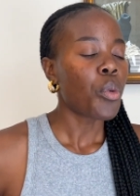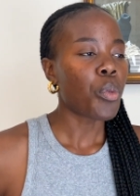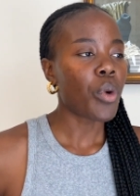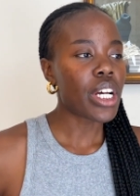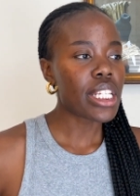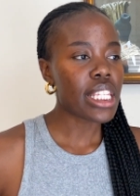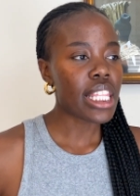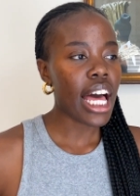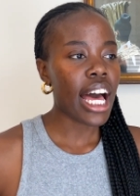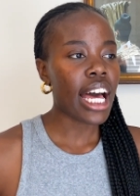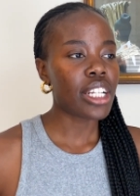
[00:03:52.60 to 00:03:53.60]
was
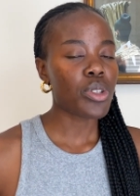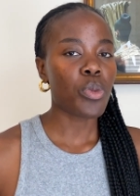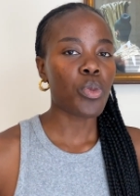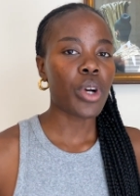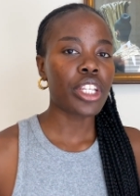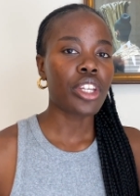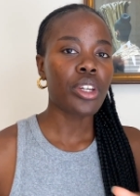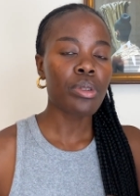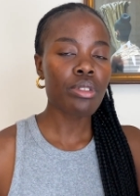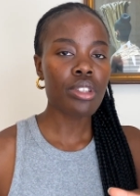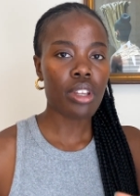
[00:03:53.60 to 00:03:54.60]
that when
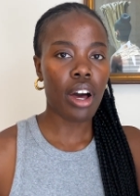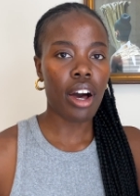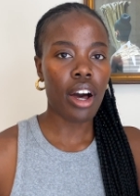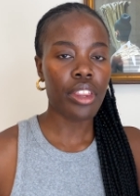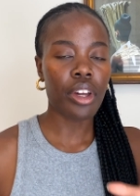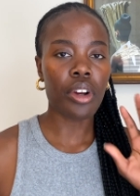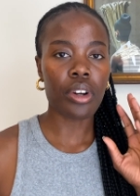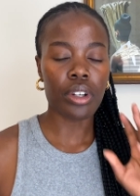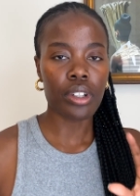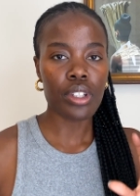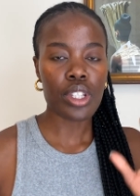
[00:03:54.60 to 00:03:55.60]
you saw the
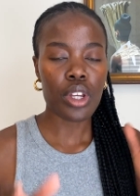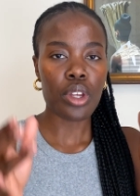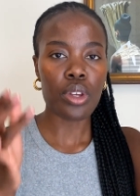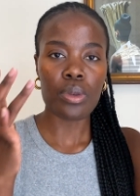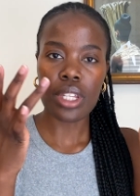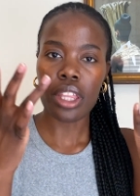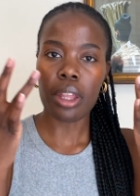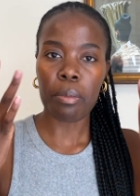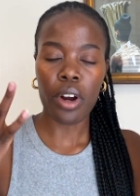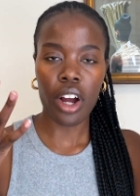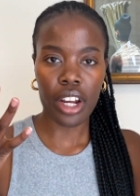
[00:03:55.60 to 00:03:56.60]
girls using the
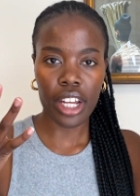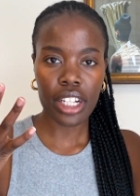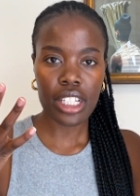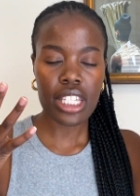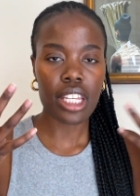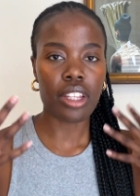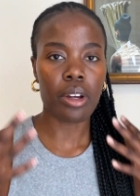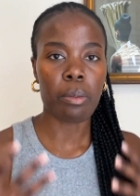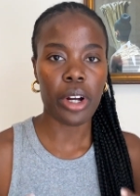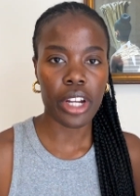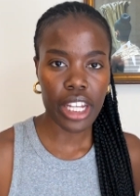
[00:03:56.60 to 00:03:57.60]
products in their
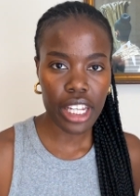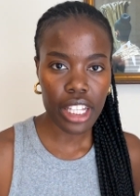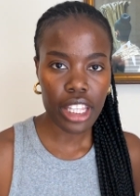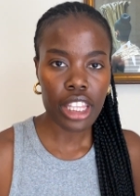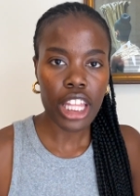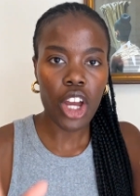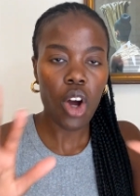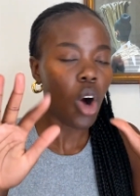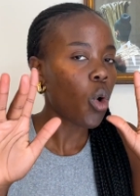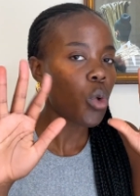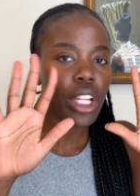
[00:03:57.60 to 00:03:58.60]
marketing, they
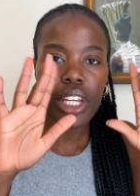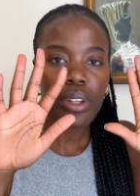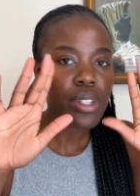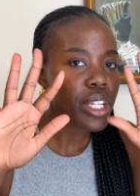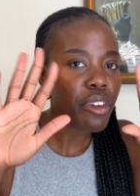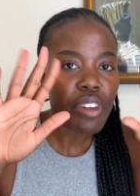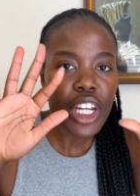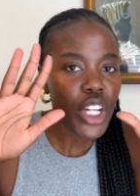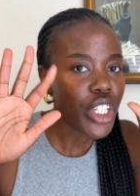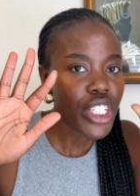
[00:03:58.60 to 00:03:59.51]
only use their fingers.